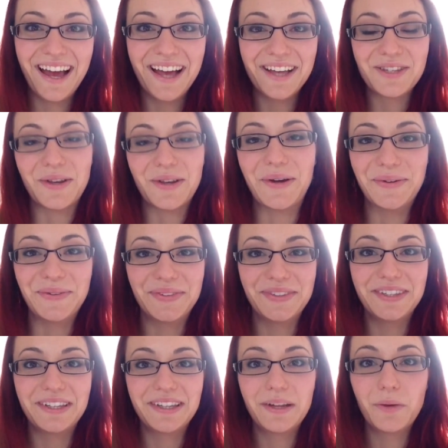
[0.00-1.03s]
So,
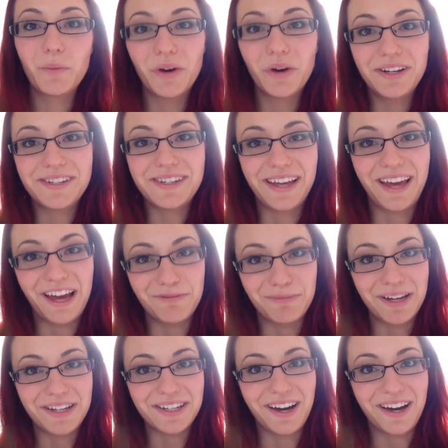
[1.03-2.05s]
what is the
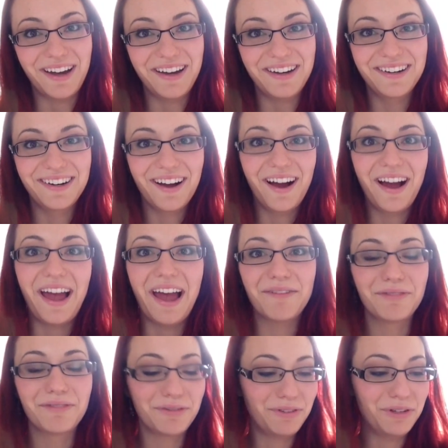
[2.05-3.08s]
Caveman Diet? I
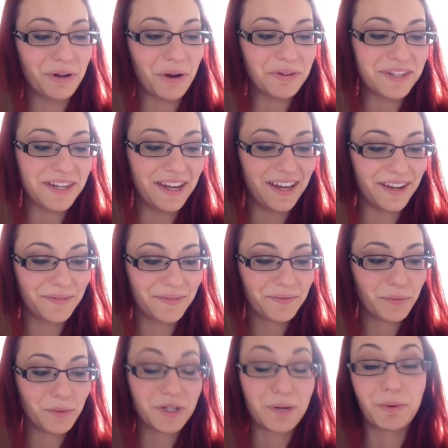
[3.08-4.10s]
have a few notes here,
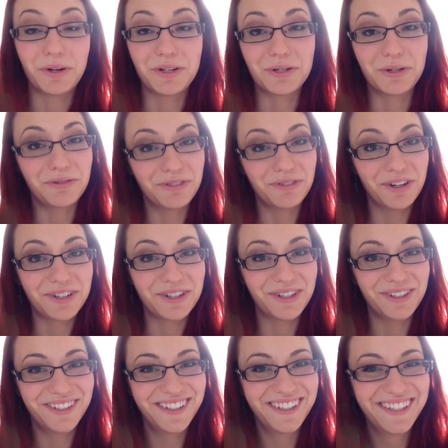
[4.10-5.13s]
which I'm going to refer
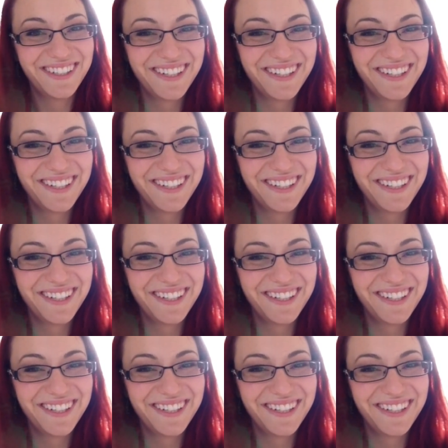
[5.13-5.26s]
to.